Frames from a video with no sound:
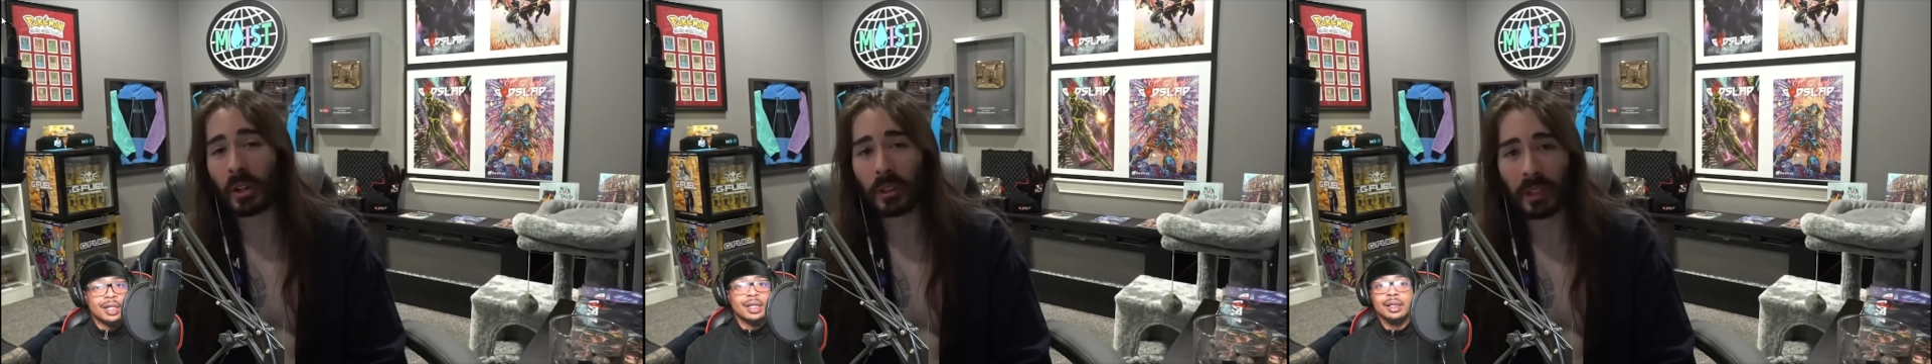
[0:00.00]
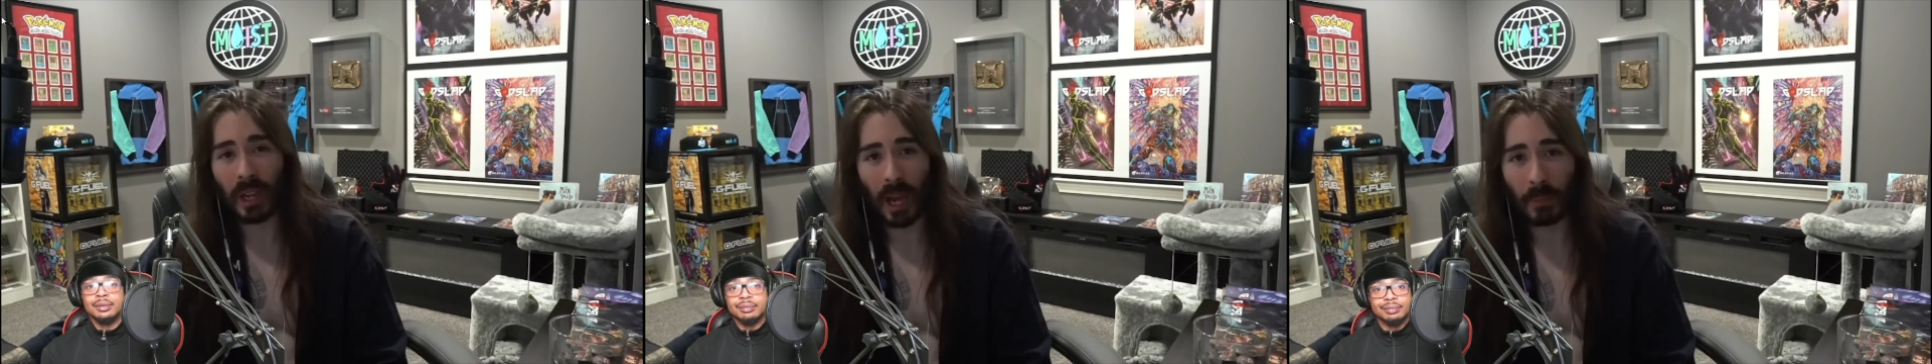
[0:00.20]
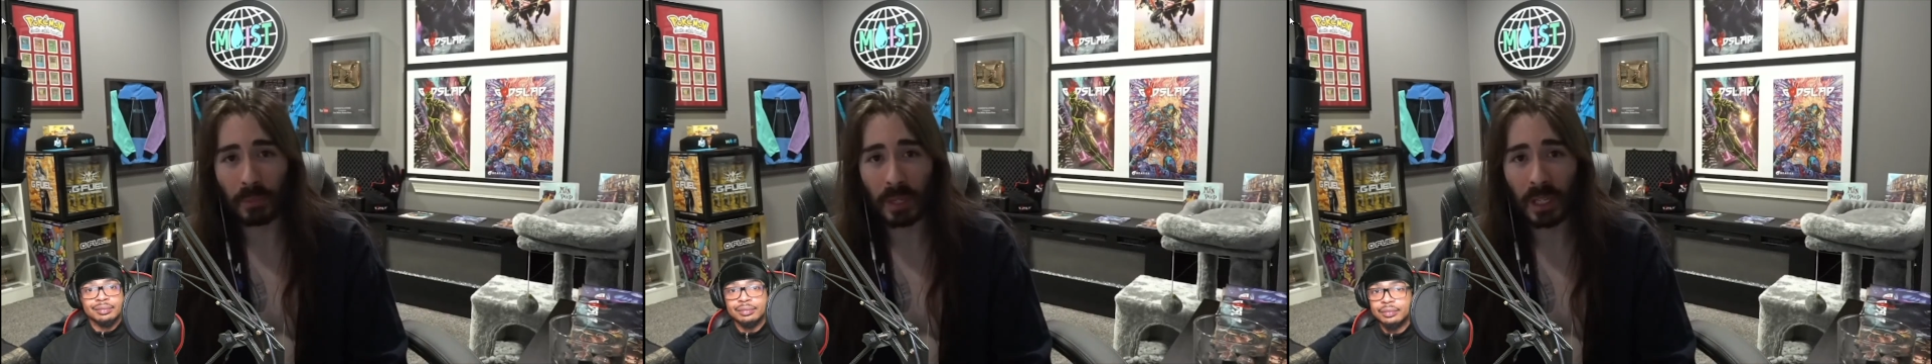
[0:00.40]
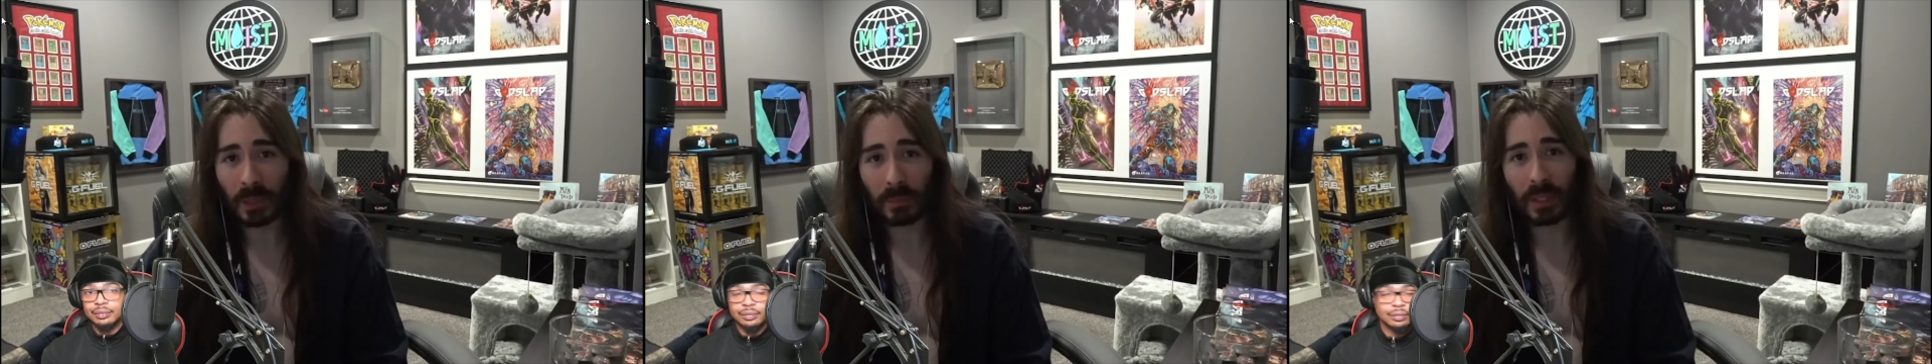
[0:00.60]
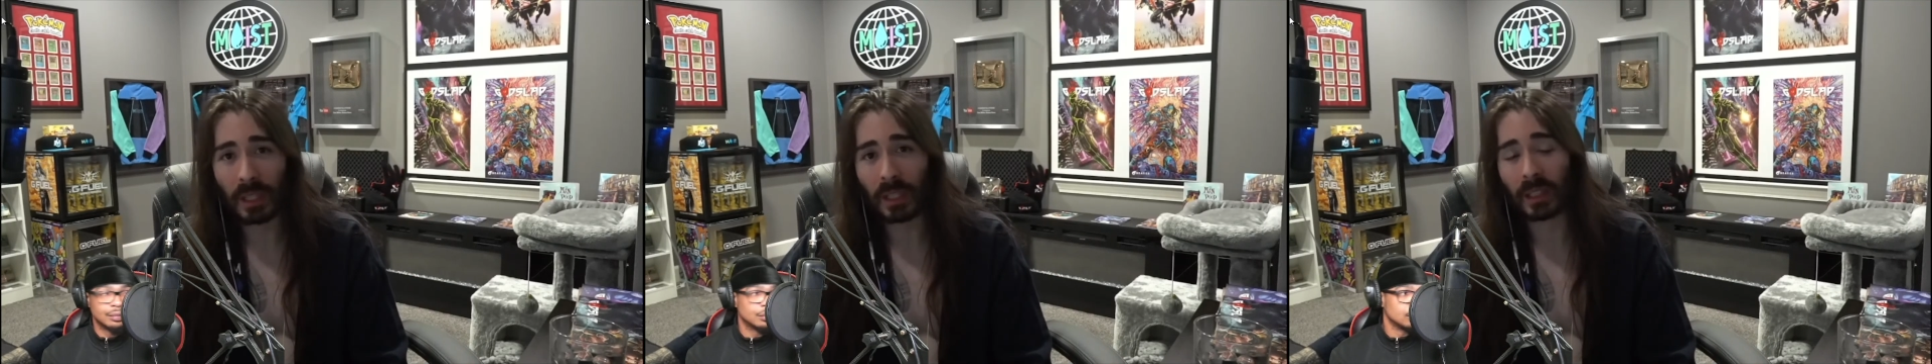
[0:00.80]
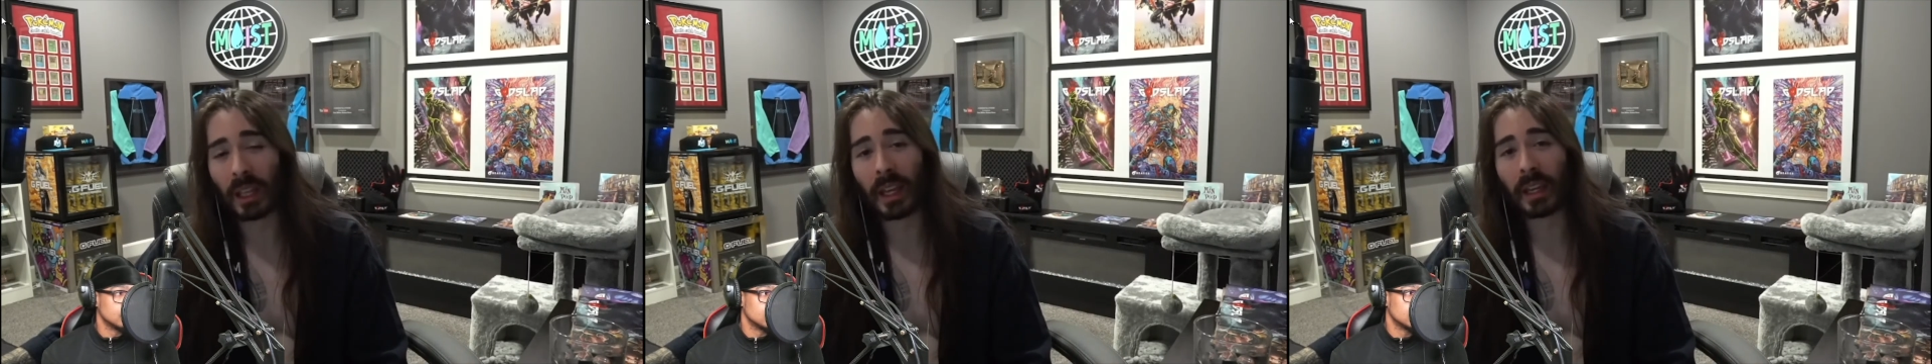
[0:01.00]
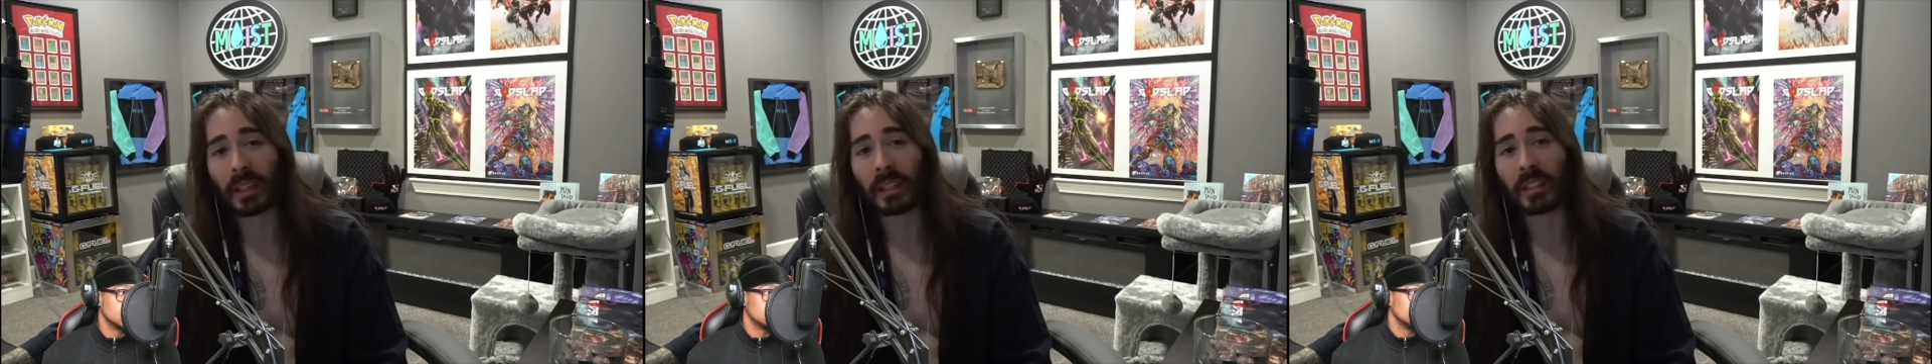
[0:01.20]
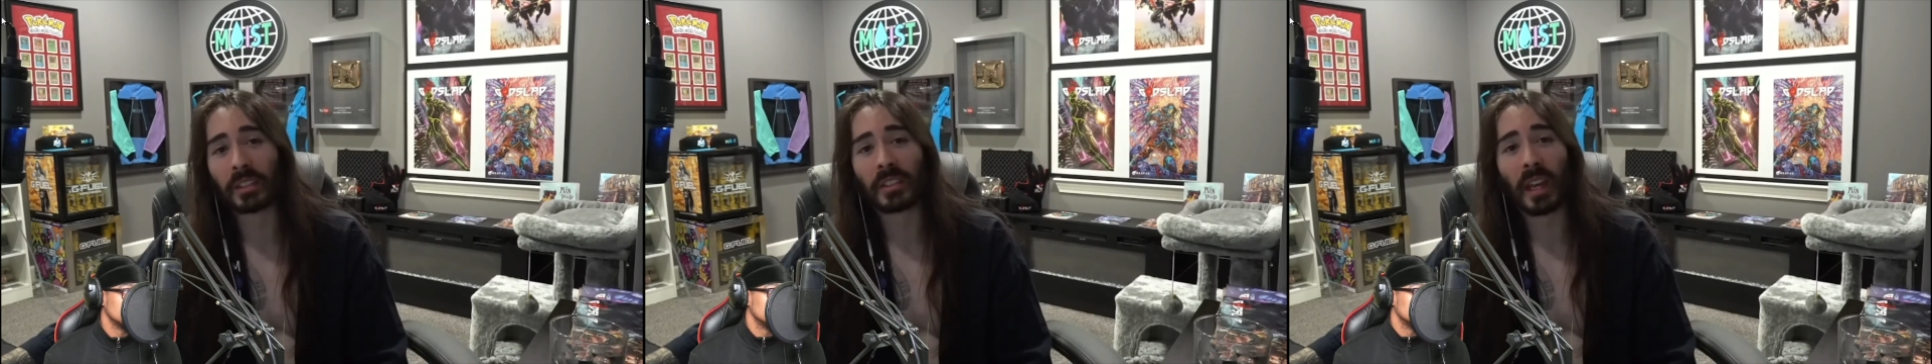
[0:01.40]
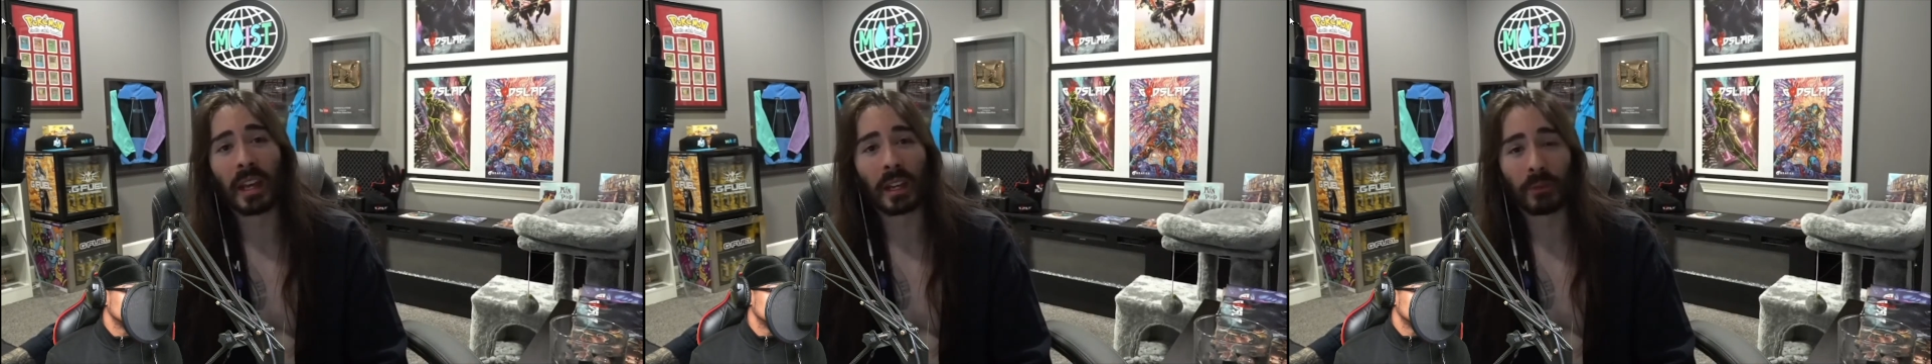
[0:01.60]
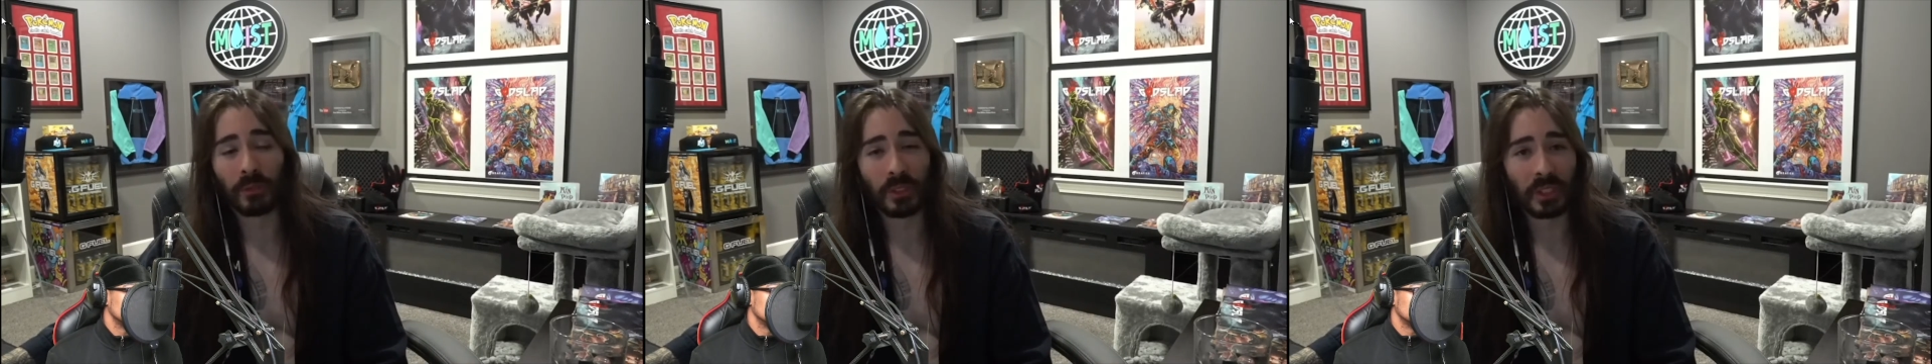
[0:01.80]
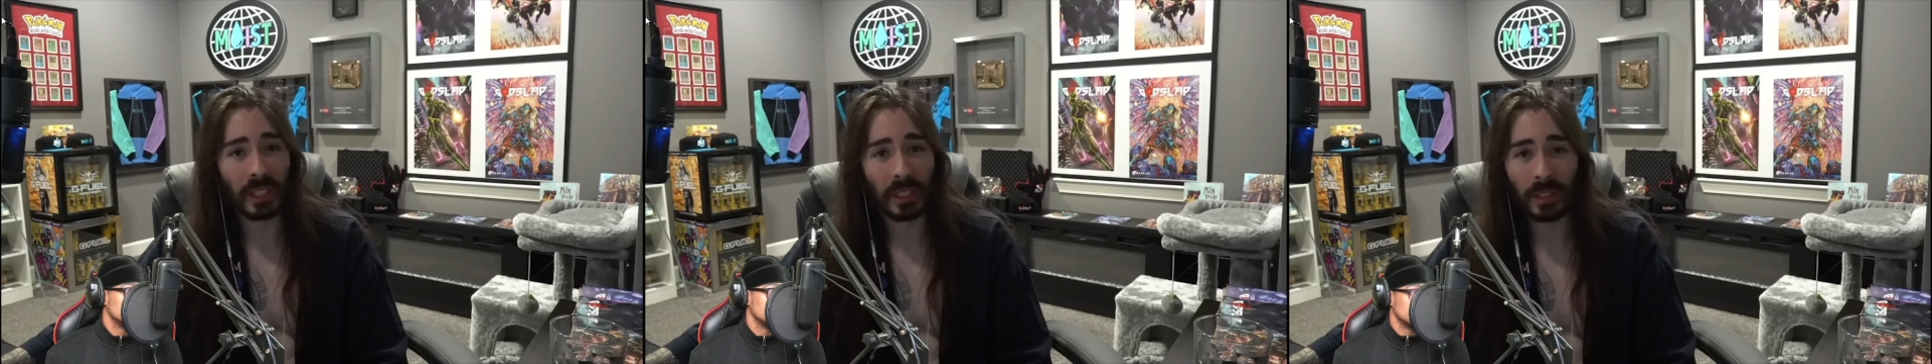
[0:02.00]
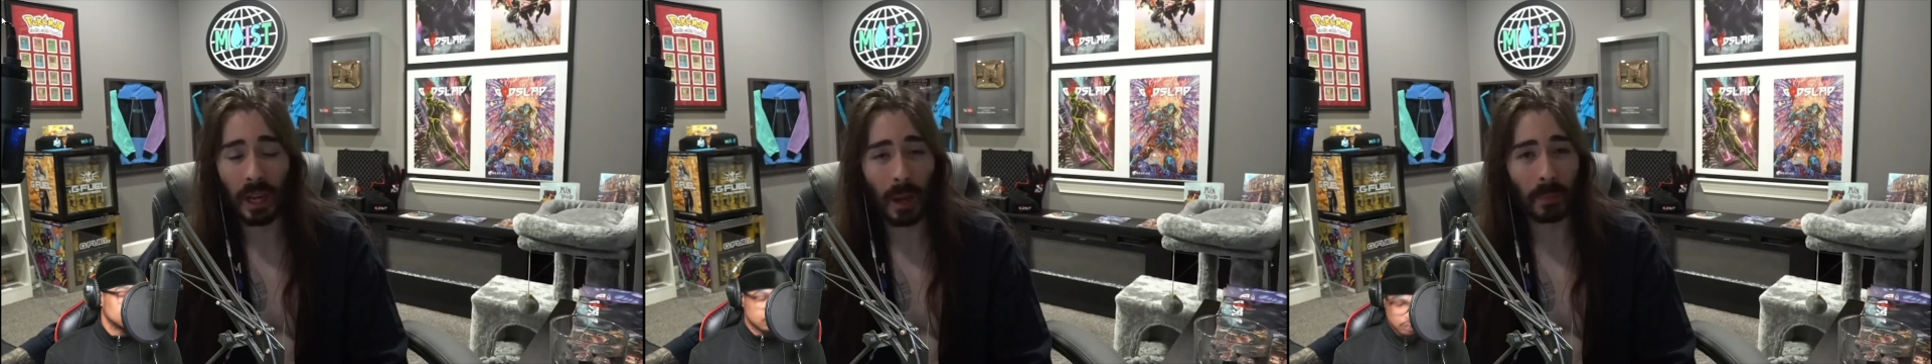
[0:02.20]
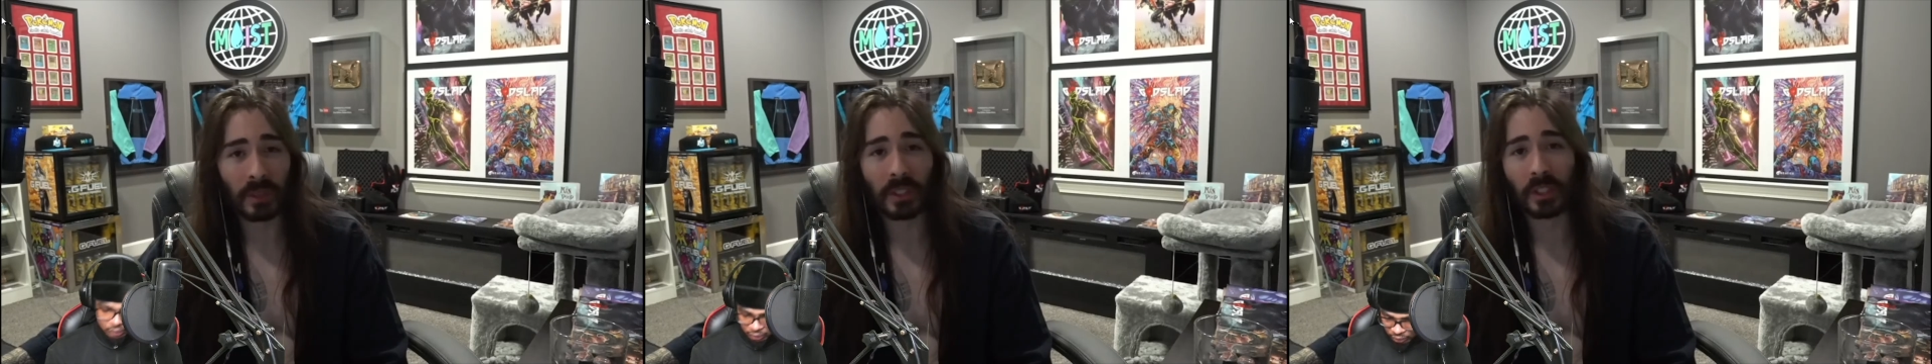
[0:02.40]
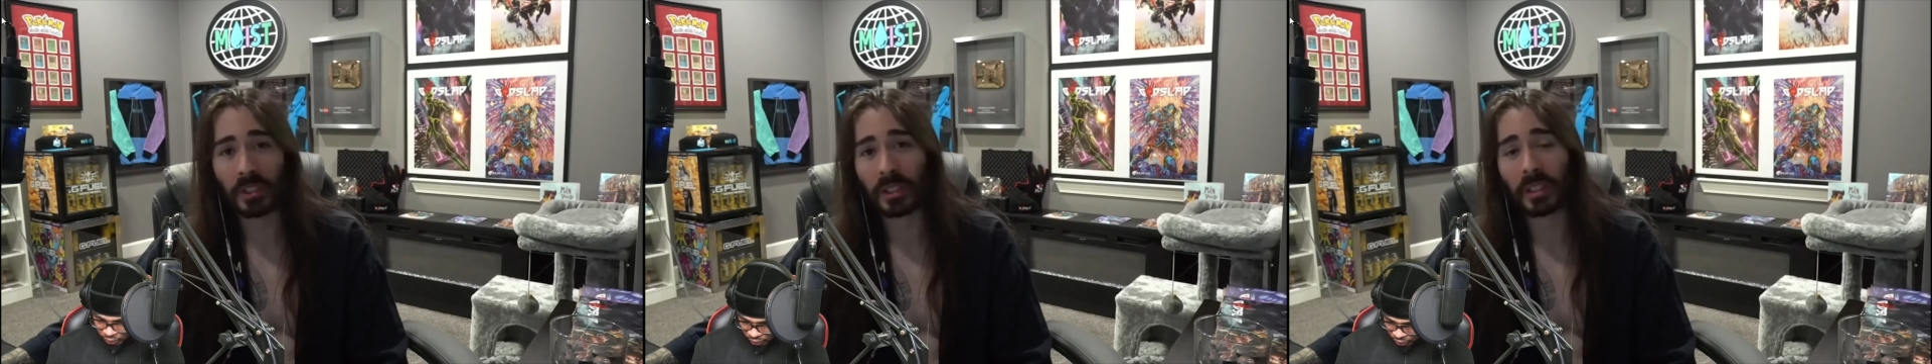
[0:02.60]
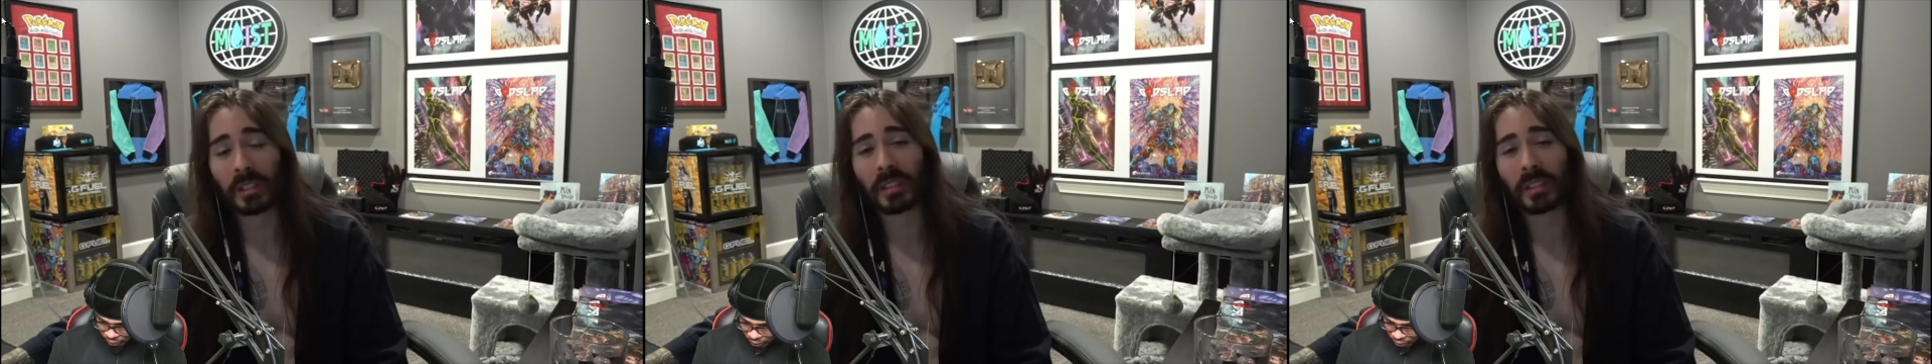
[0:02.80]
You're certainly not beating me in, like, an aesthetic physique competition,